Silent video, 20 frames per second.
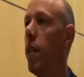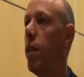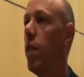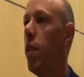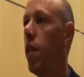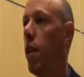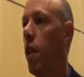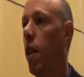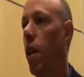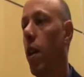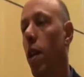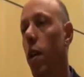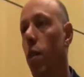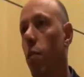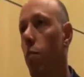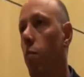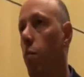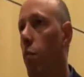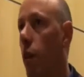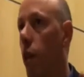had,
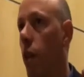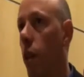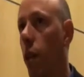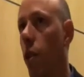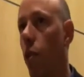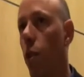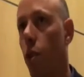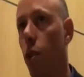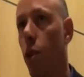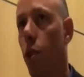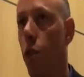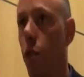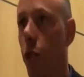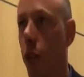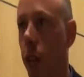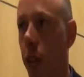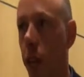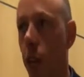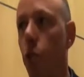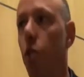across a
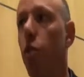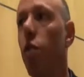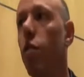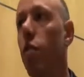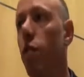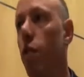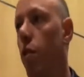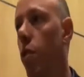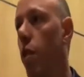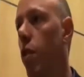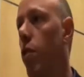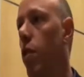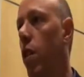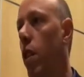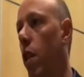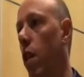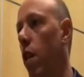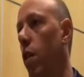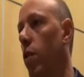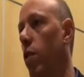range of
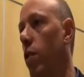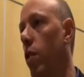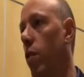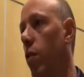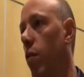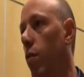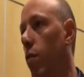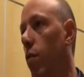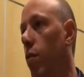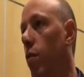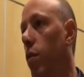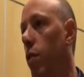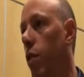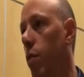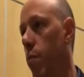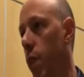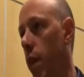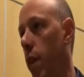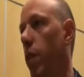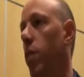neuropsychological
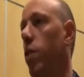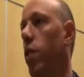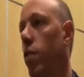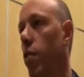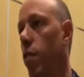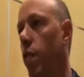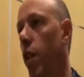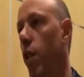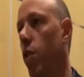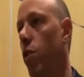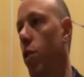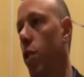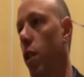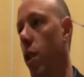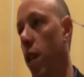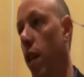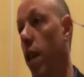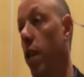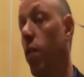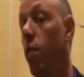domains of
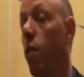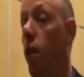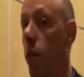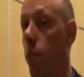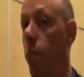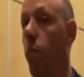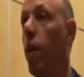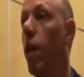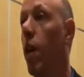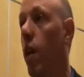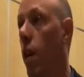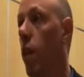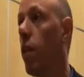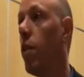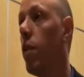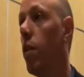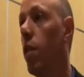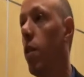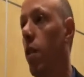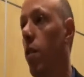functioning, they had quite
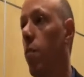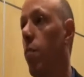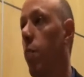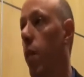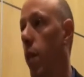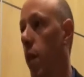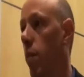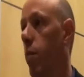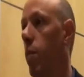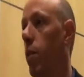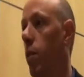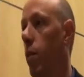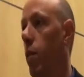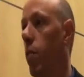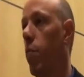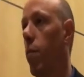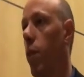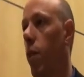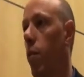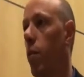marked impairment
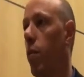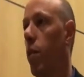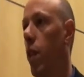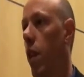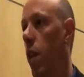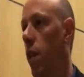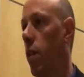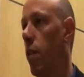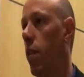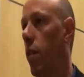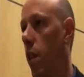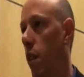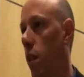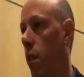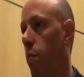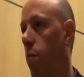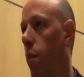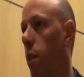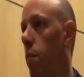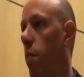compared with healthy
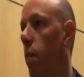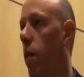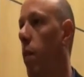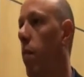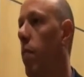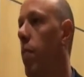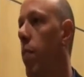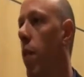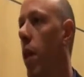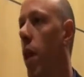people.